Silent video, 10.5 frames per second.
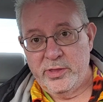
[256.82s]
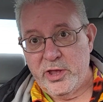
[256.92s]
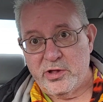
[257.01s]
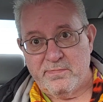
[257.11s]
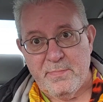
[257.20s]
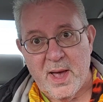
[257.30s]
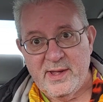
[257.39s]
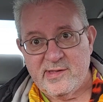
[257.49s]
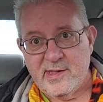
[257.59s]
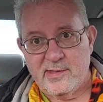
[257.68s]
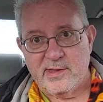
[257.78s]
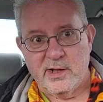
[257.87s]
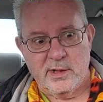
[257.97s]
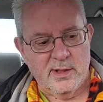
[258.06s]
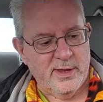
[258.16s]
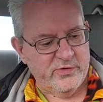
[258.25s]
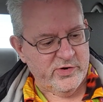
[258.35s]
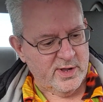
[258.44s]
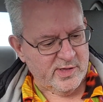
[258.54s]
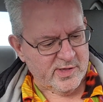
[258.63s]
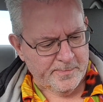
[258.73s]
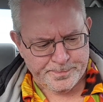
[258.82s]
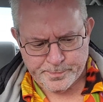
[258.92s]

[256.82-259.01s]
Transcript: The spice is delicious.